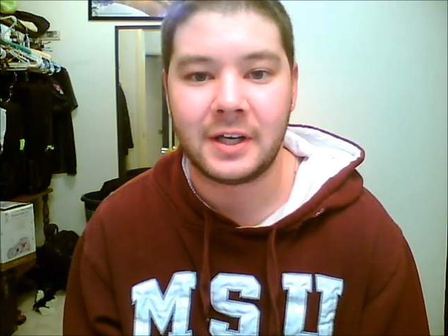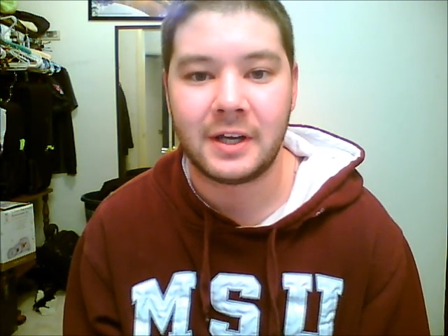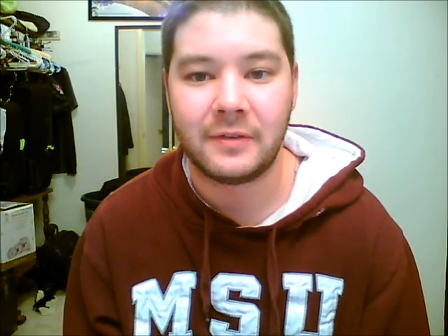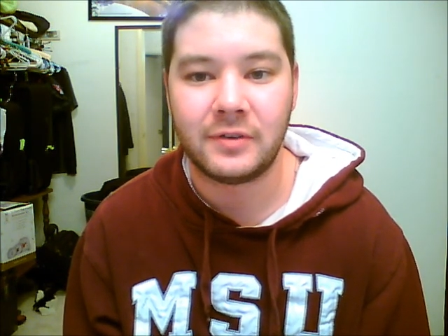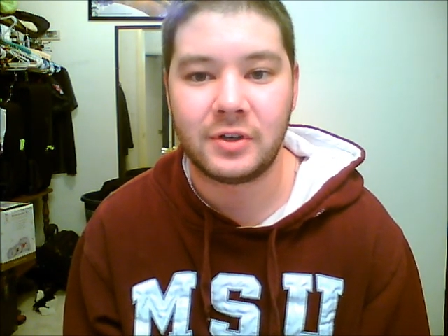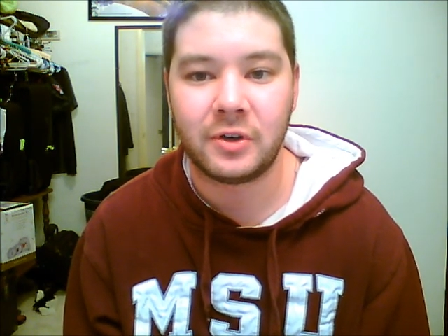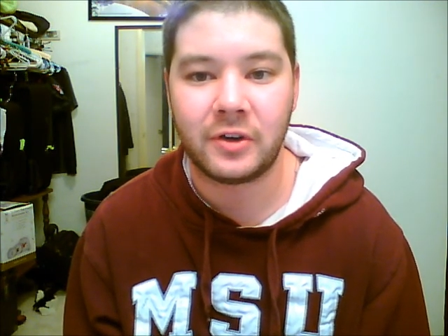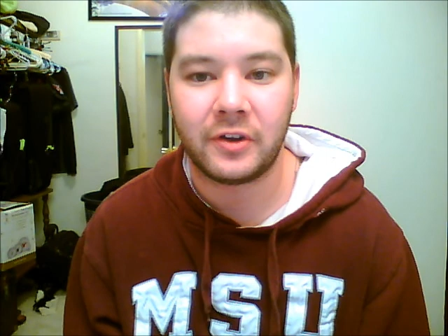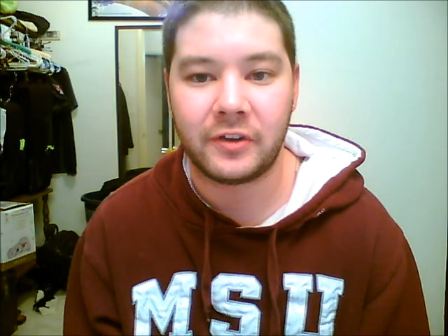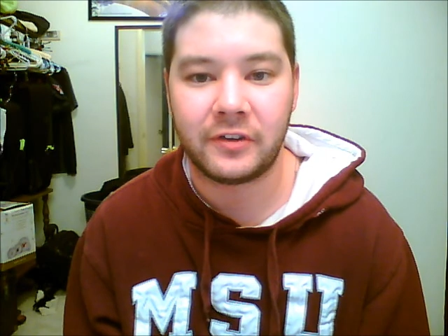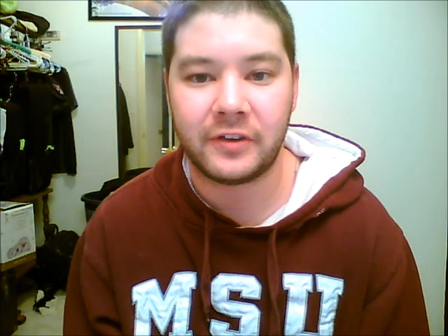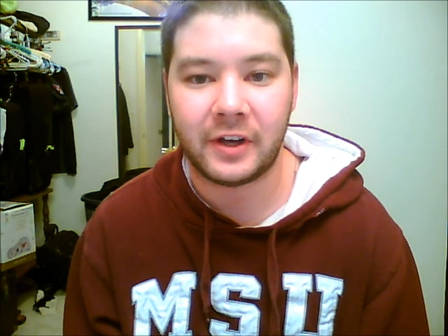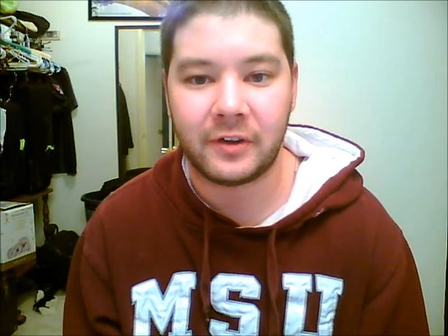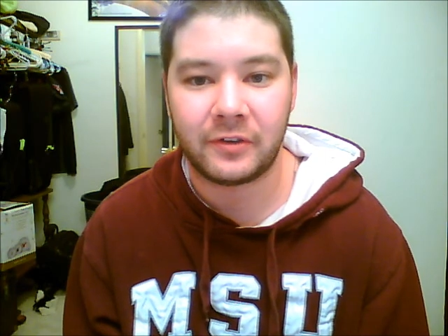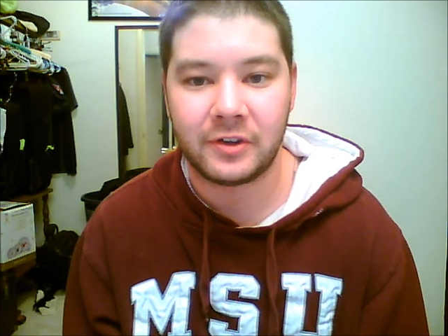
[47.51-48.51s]
If you go to the
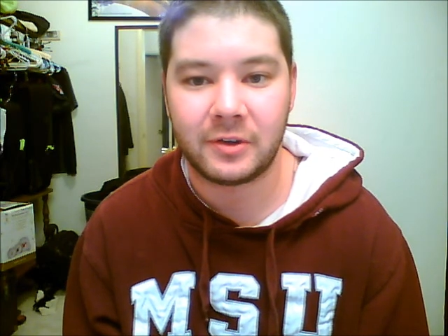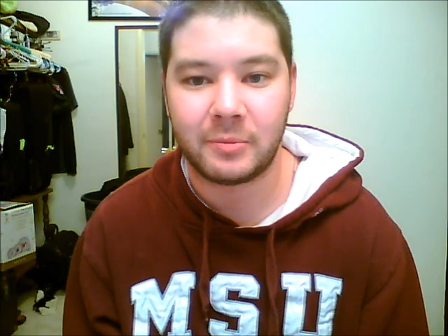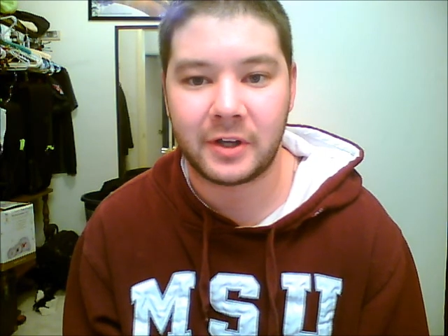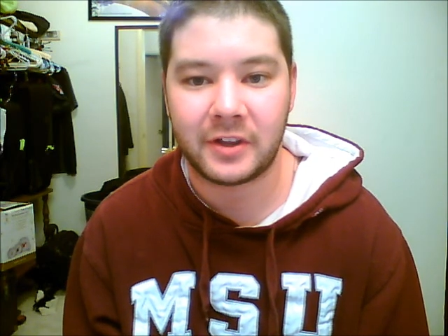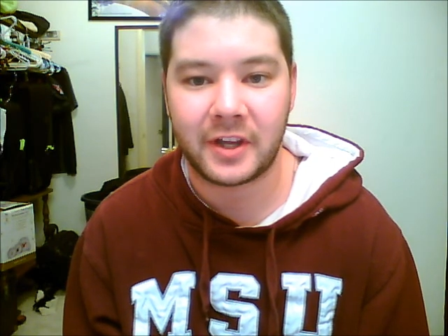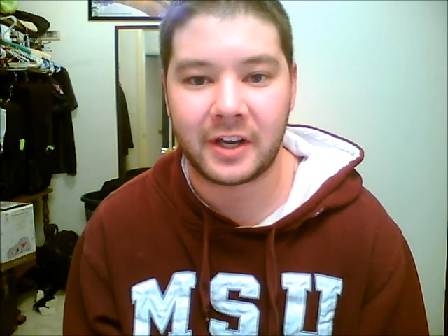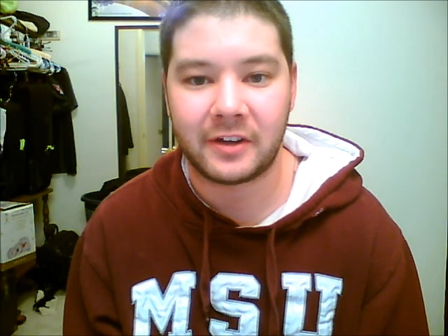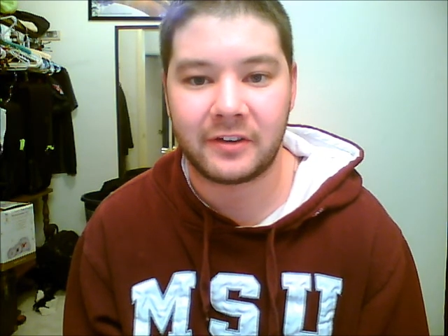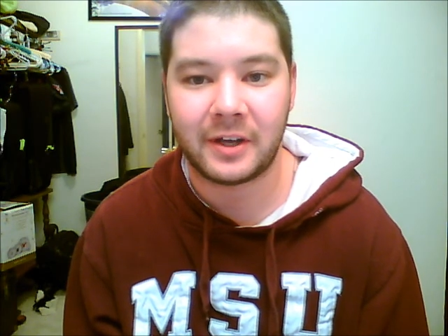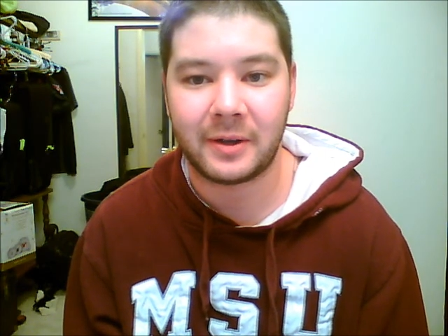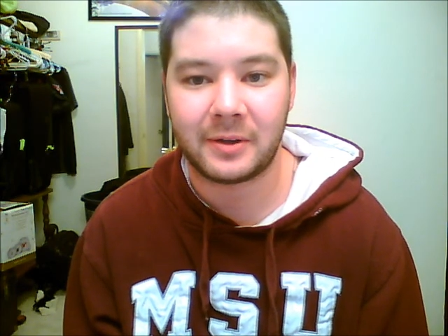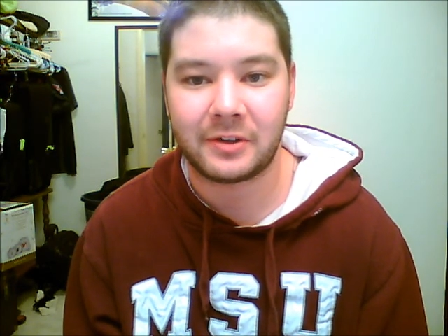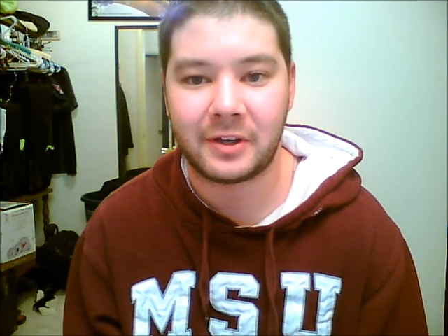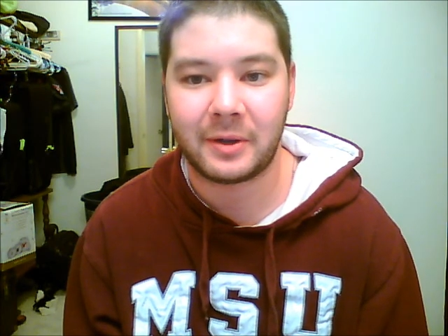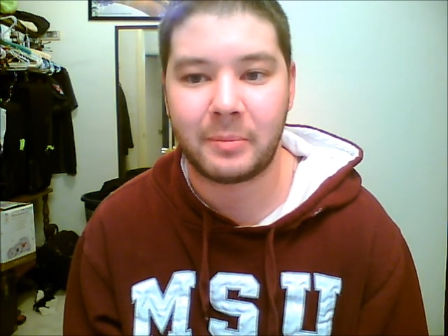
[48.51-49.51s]
South, you can make that
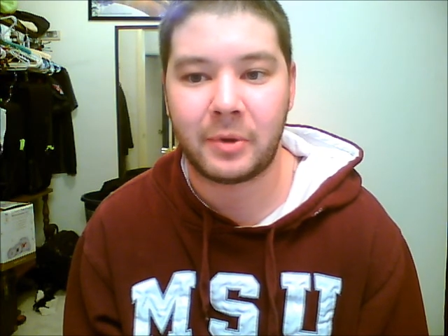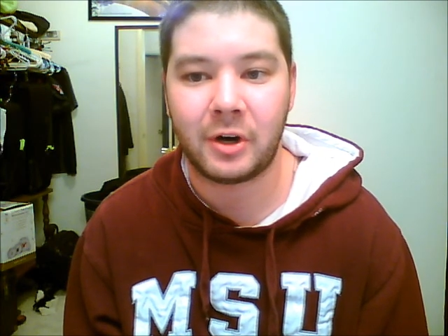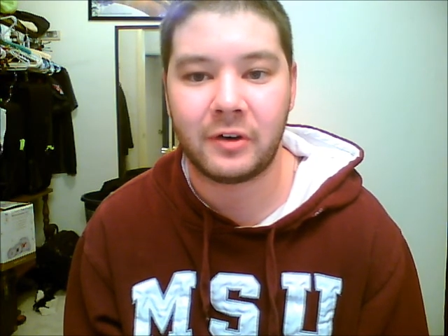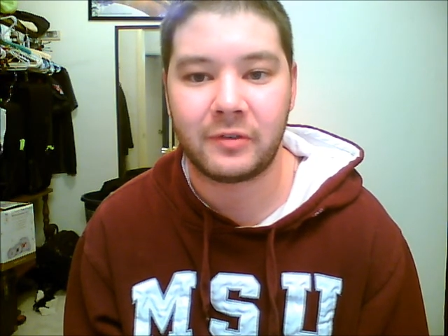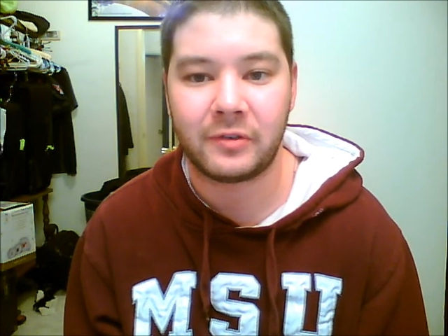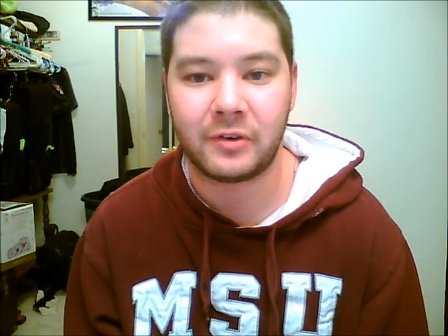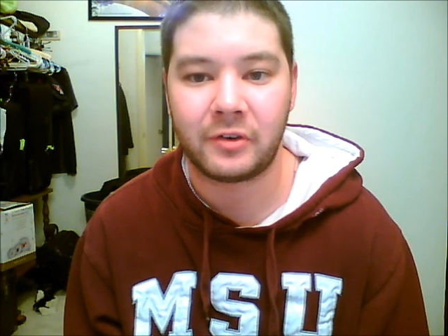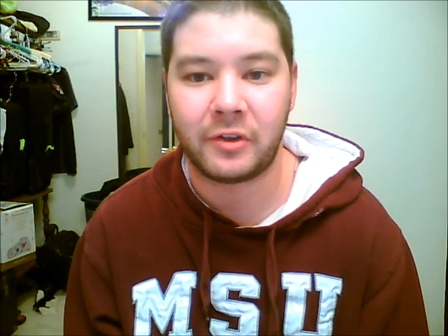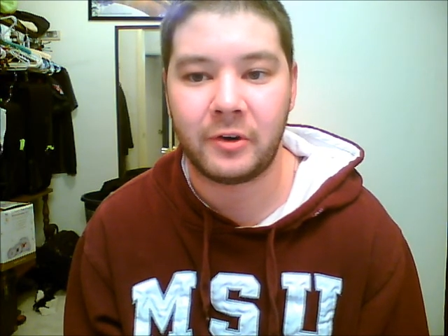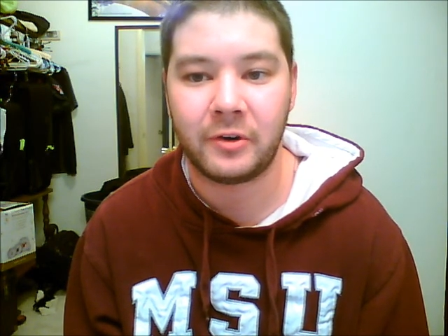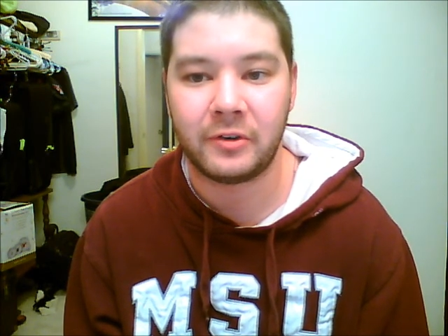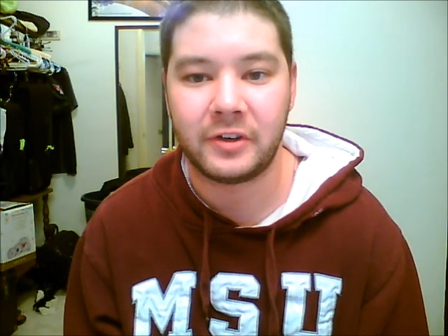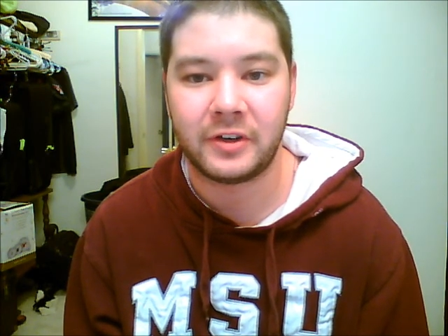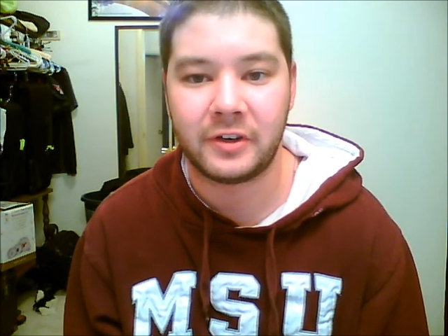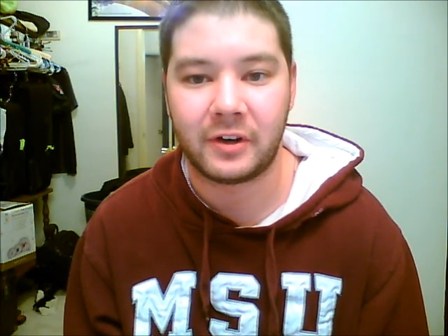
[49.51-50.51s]
exact same part for
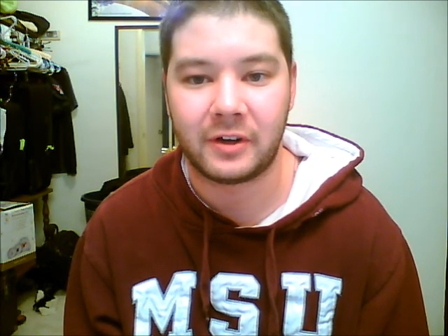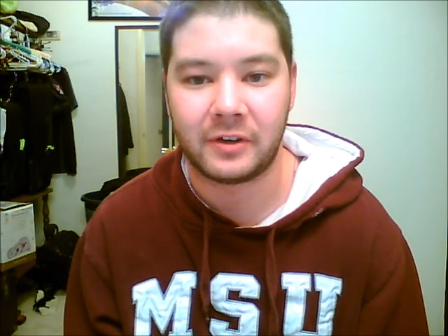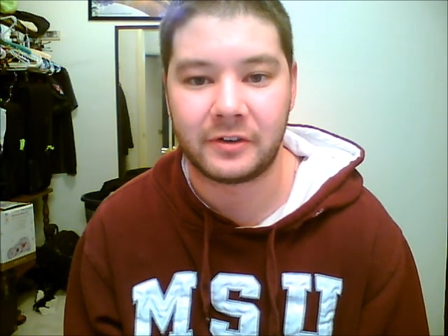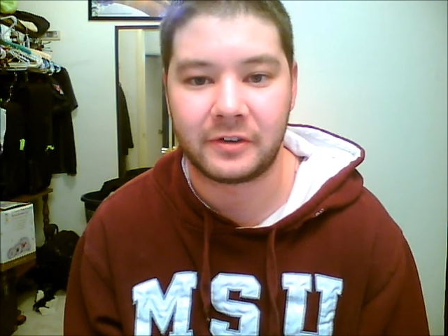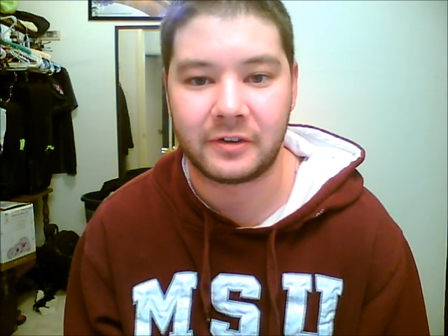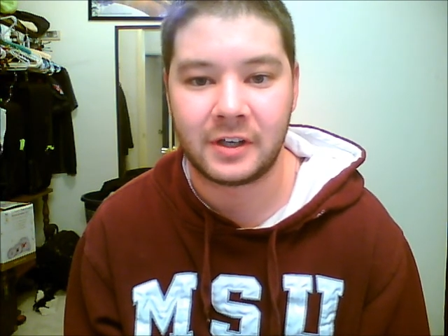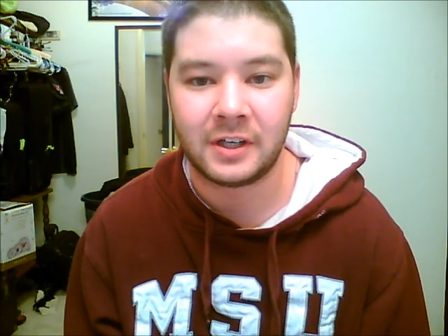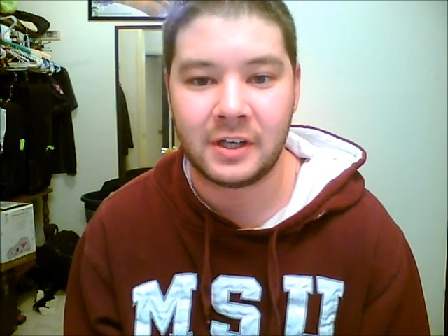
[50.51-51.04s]
$13.